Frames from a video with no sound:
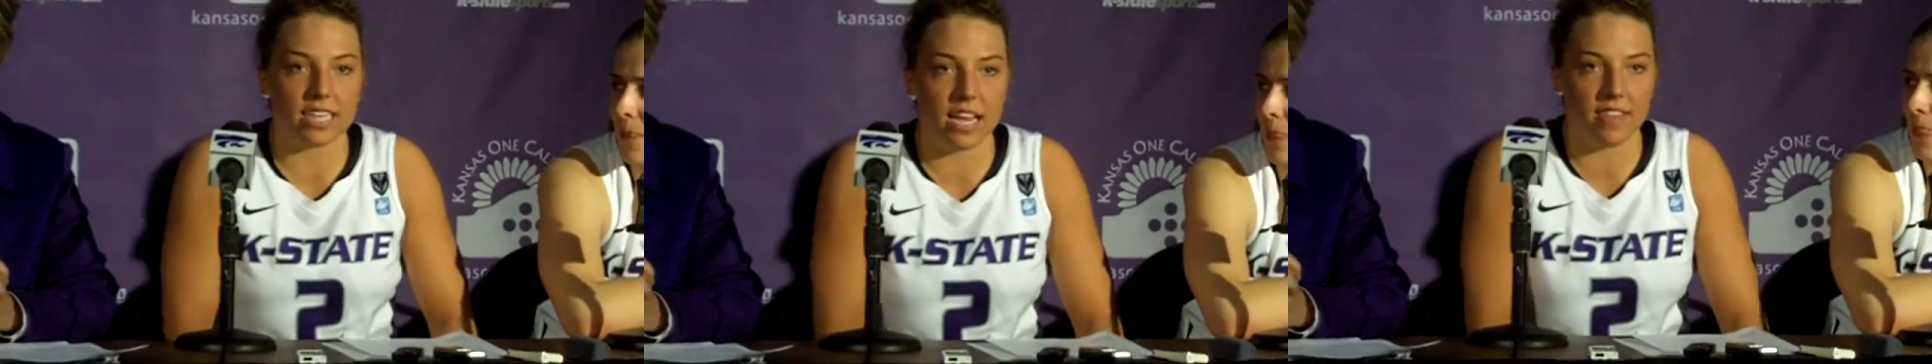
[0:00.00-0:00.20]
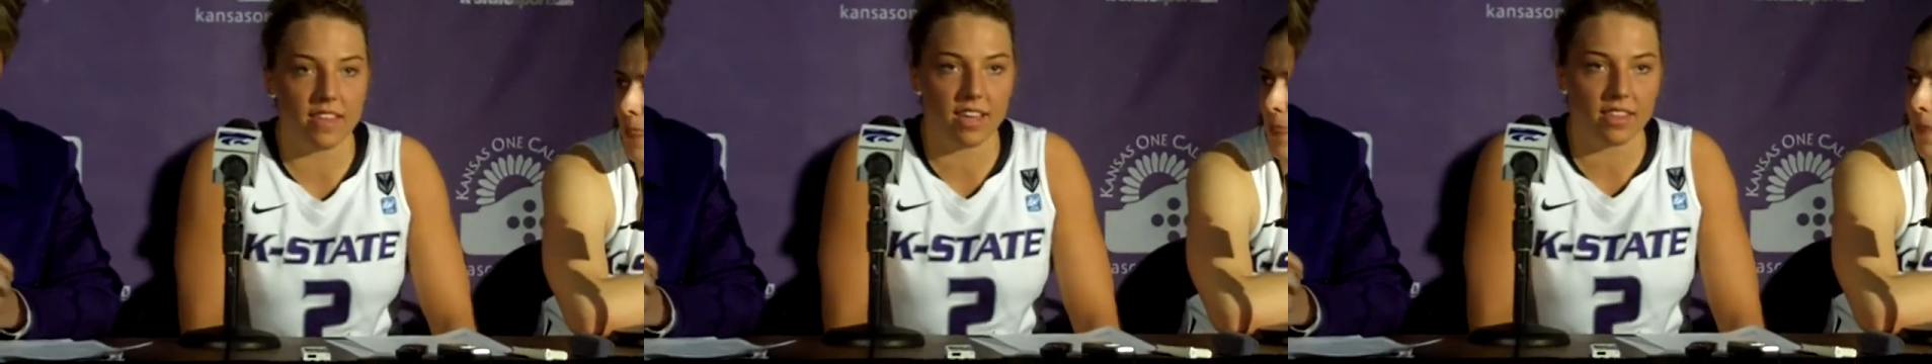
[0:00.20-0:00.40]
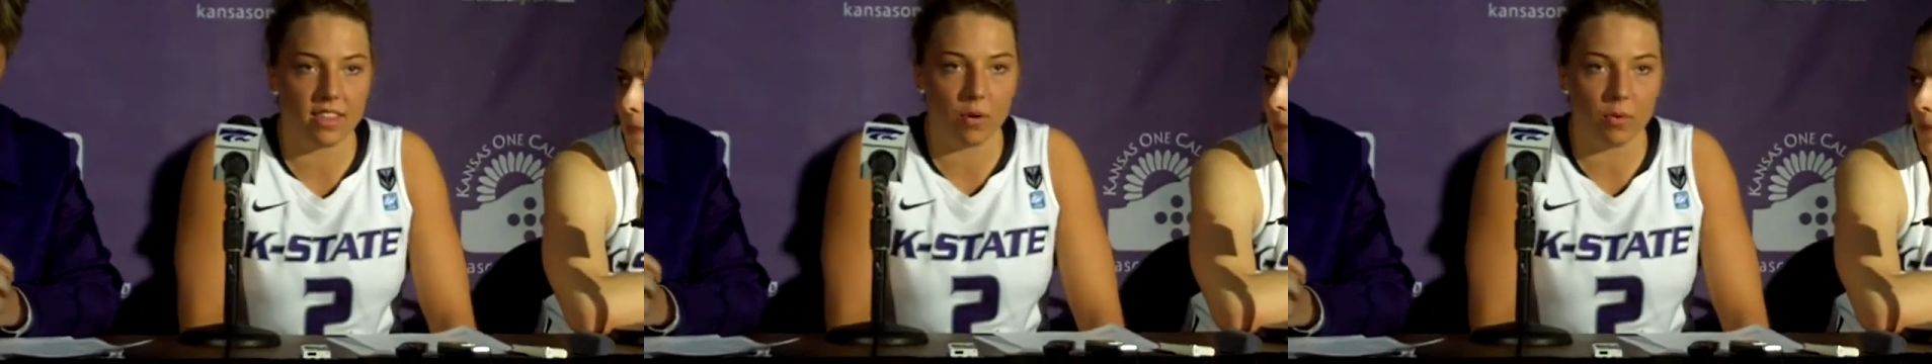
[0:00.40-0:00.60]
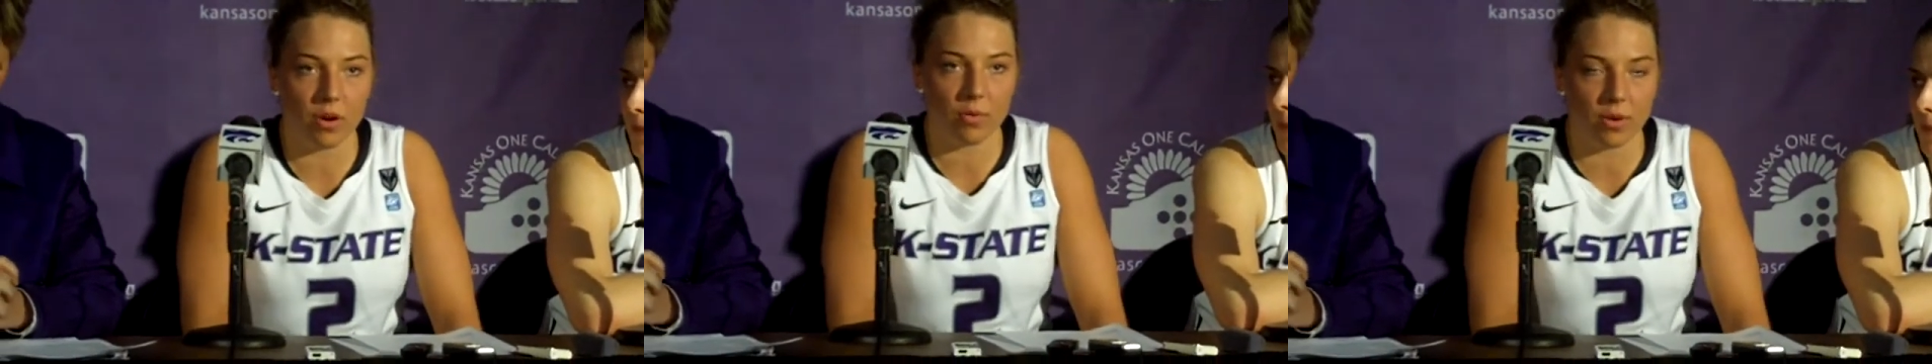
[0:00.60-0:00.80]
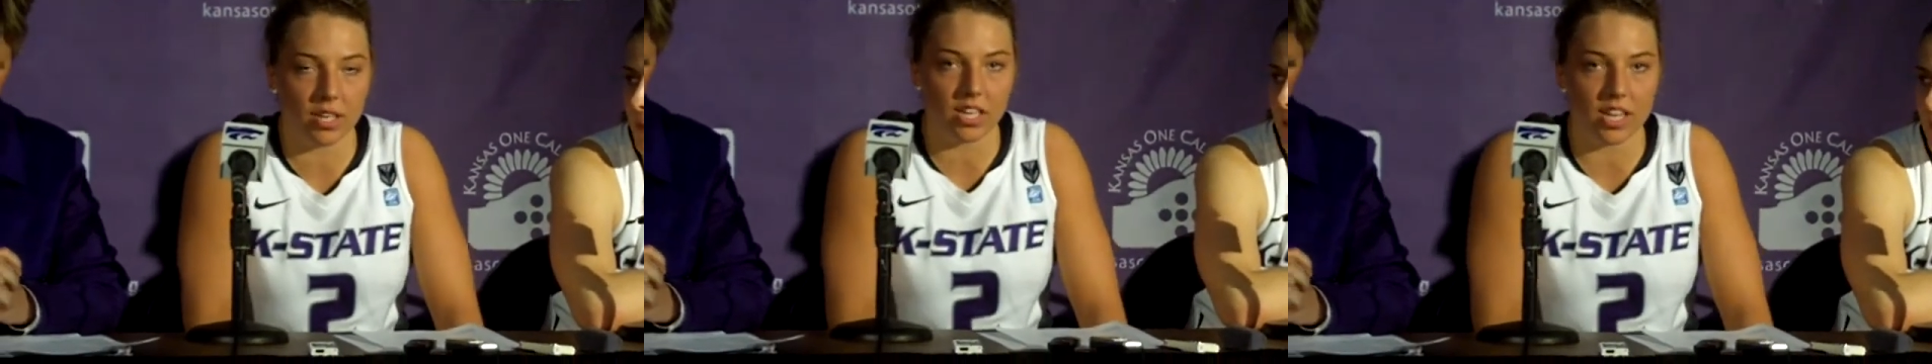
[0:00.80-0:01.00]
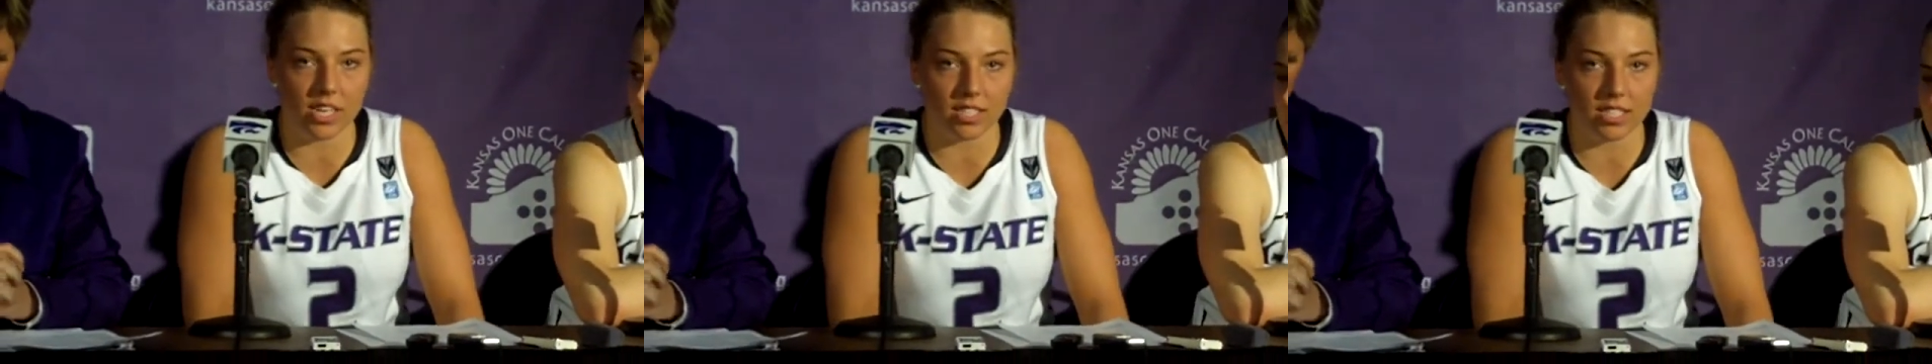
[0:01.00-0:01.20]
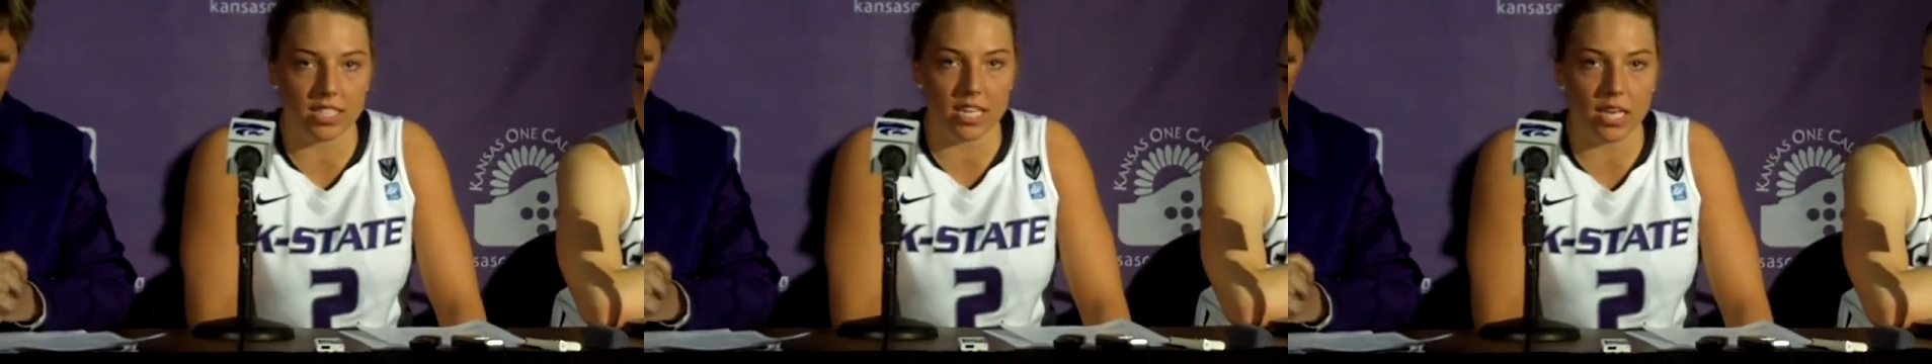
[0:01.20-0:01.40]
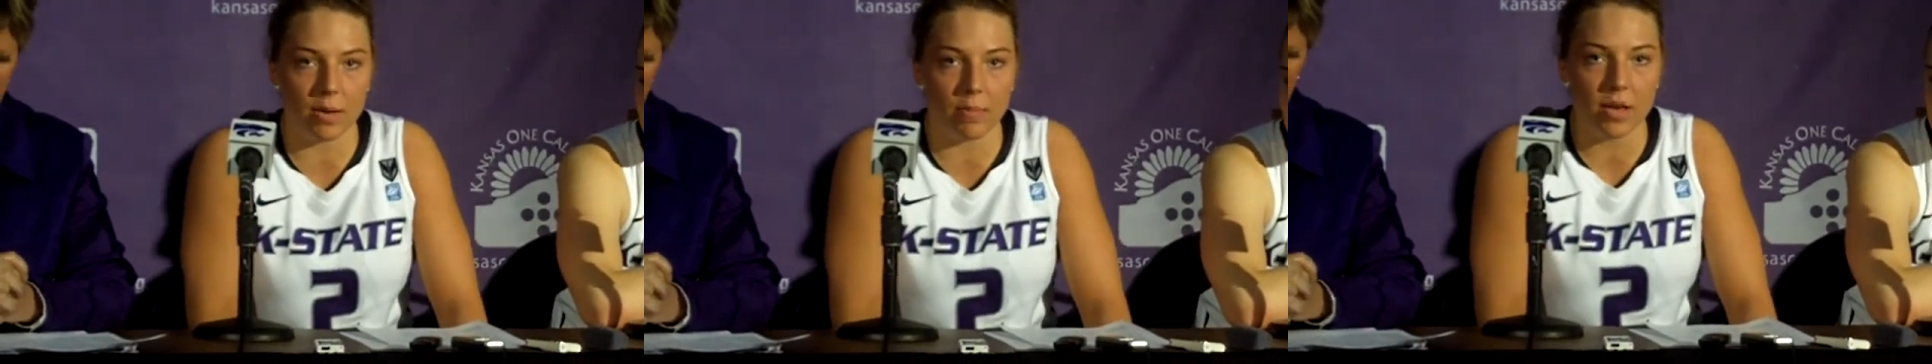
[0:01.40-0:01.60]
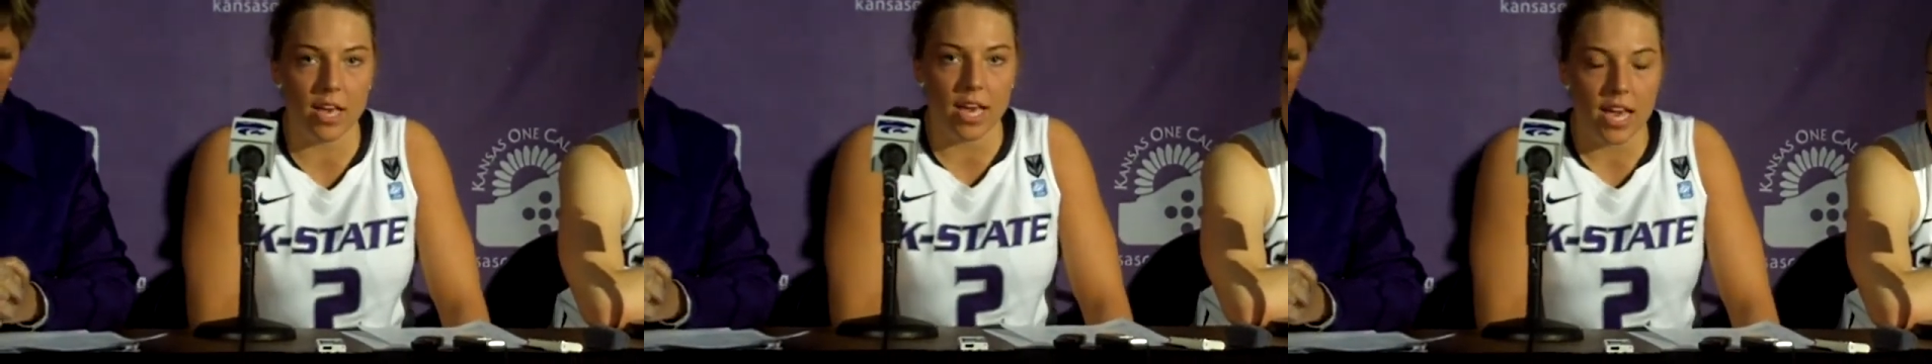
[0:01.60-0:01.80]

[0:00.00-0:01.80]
I think that we're a really young team,